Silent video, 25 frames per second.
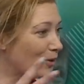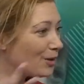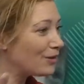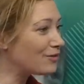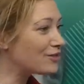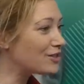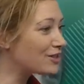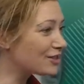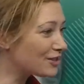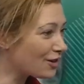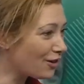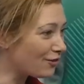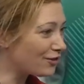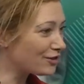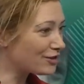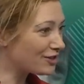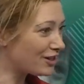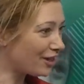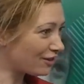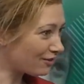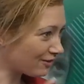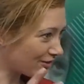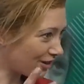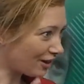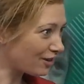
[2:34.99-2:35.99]
We've discovered
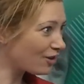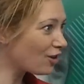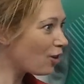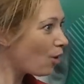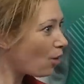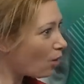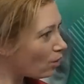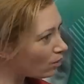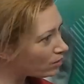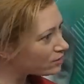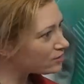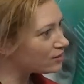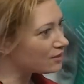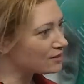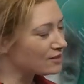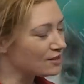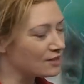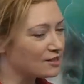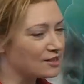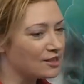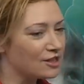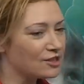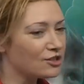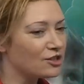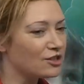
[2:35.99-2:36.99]
that cause this
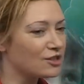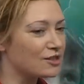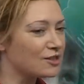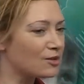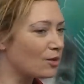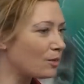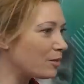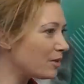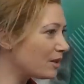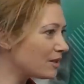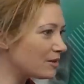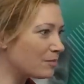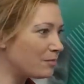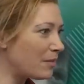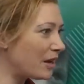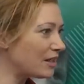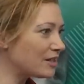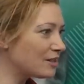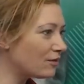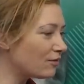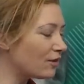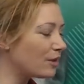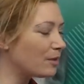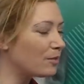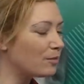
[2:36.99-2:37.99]
condition. So, I mean, it's
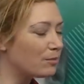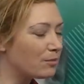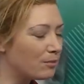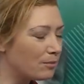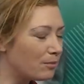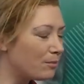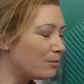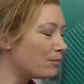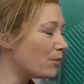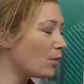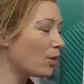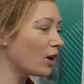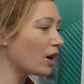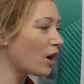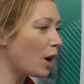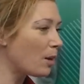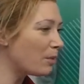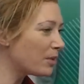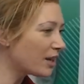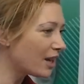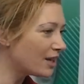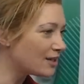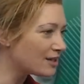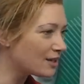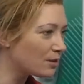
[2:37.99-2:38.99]
massively more
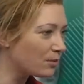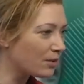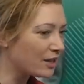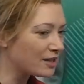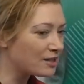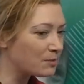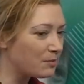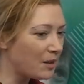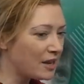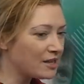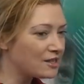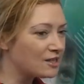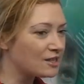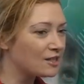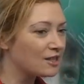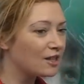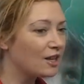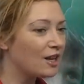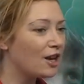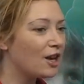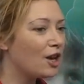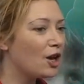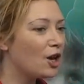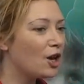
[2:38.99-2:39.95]
complicated than we expected.